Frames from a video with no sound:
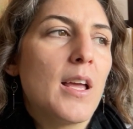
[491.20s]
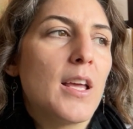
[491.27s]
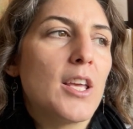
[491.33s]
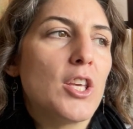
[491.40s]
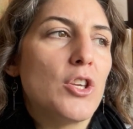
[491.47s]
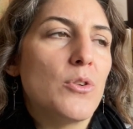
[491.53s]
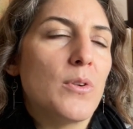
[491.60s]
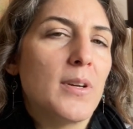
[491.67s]

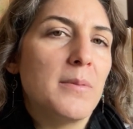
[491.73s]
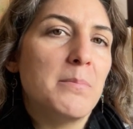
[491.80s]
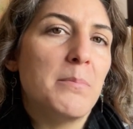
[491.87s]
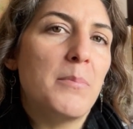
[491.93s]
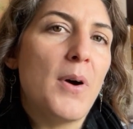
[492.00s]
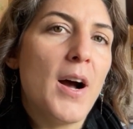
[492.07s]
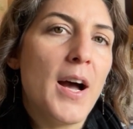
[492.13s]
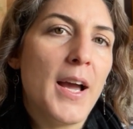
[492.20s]
you can
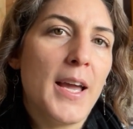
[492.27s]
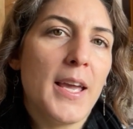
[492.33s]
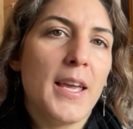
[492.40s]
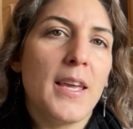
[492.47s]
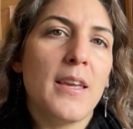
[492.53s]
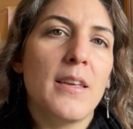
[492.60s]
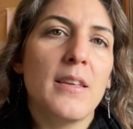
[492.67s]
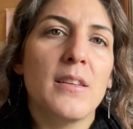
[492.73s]

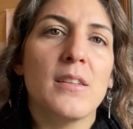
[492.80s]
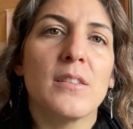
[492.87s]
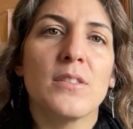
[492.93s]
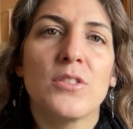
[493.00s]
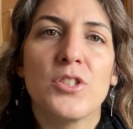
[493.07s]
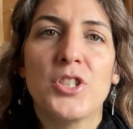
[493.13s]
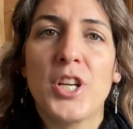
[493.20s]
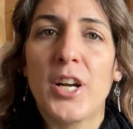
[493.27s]
buy
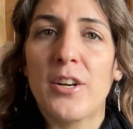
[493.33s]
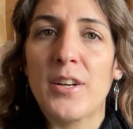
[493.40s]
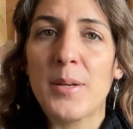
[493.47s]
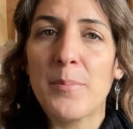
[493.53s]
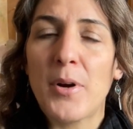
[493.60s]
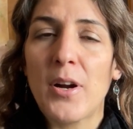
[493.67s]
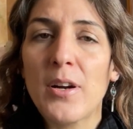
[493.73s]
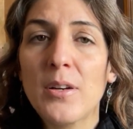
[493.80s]
cherry
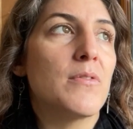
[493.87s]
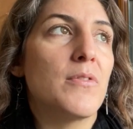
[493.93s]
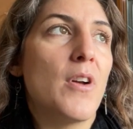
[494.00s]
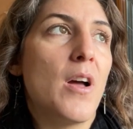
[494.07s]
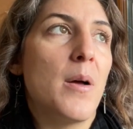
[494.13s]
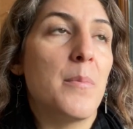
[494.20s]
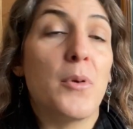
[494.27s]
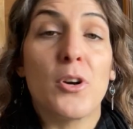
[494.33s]
bark
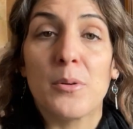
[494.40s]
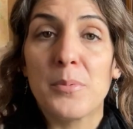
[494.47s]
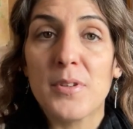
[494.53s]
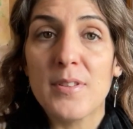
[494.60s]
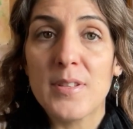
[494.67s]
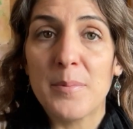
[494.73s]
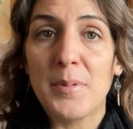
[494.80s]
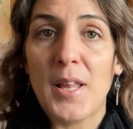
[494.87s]
from herbal
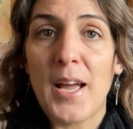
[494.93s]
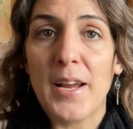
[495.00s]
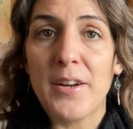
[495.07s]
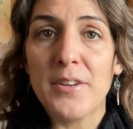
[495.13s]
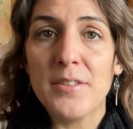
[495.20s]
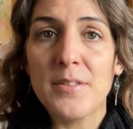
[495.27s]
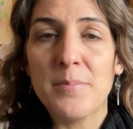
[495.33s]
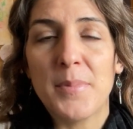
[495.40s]

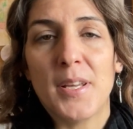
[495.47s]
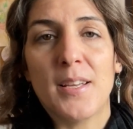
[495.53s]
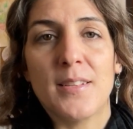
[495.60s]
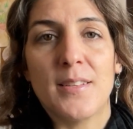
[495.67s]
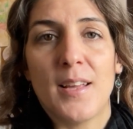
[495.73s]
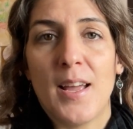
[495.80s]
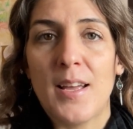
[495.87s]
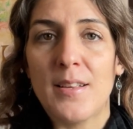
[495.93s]
suppliers because
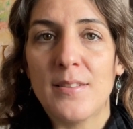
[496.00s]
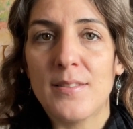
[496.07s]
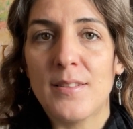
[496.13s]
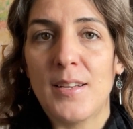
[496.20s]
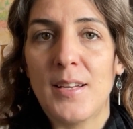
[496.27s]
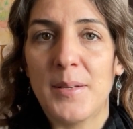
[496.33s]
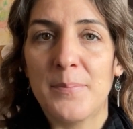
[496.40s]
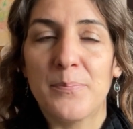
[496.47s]
it has
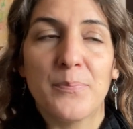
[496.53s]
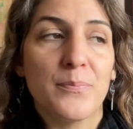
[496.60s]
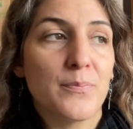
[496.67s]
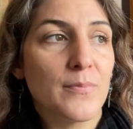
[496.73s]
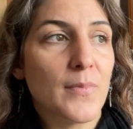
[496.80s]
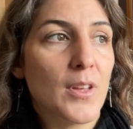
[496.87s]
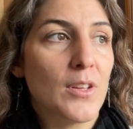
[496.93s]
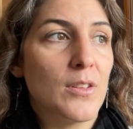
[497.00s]

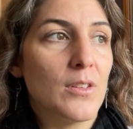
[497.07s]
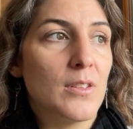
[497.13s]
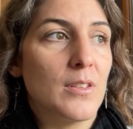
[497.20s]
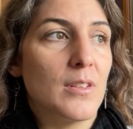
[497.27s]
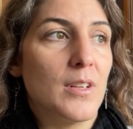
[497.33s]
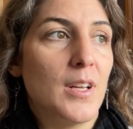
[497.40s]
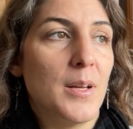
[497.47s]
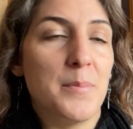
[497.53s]

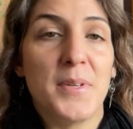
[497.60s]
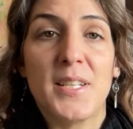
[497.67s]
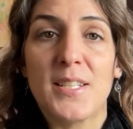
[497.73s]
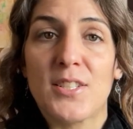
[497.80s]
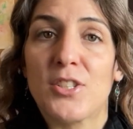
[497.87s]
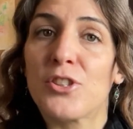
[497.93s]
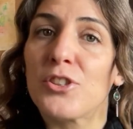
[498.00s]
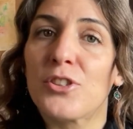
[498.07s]

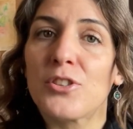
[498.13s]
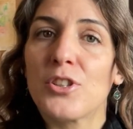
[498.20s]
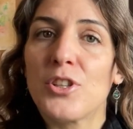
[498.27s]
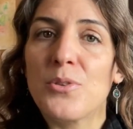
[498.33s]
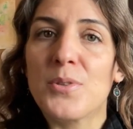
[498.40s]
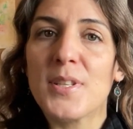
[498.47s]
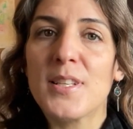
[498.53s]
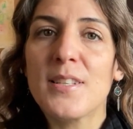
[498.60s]
medicinal
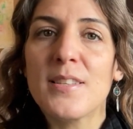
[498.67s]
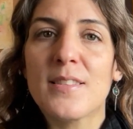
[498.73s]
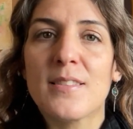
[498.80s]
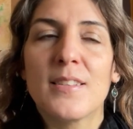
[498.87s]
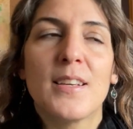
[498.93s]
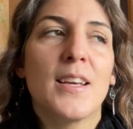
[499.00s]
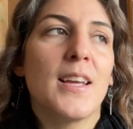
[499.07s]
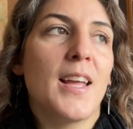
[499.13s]
uses,
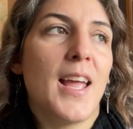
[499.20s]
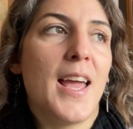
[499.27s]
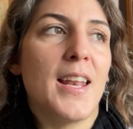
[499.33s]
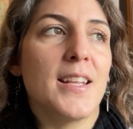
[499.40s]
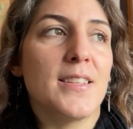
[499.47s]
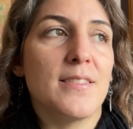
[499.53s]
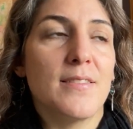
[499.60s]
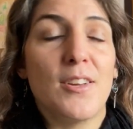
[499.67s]
and
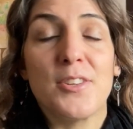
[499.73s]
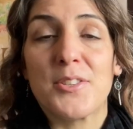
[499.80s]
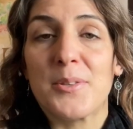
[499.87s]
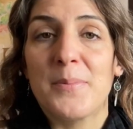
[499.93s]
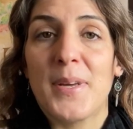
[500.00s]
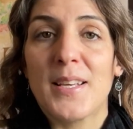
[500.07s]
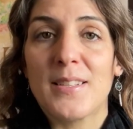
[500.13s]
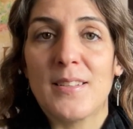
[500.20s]
it also
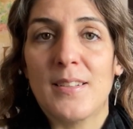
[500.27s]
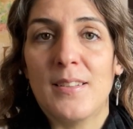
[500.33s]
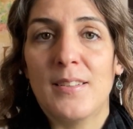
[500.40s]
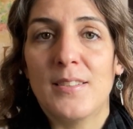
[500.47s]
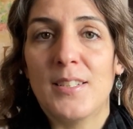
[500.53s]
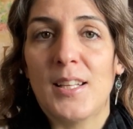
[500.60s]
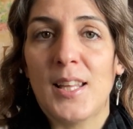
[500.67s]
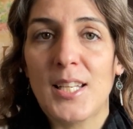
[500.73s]
makes a
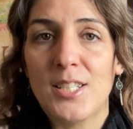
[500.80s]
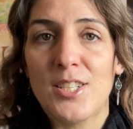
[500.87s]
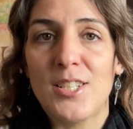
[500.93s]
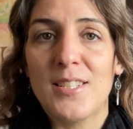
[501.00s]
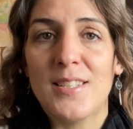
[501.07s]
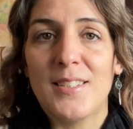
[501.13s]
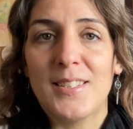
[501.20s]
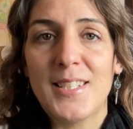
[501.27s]

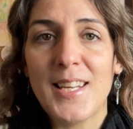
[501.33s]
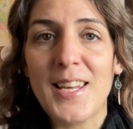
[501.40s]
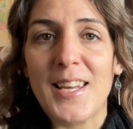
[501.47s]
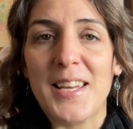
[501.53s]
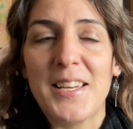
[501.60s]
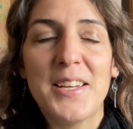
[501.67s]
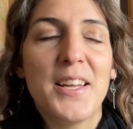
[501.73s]
delicious tea.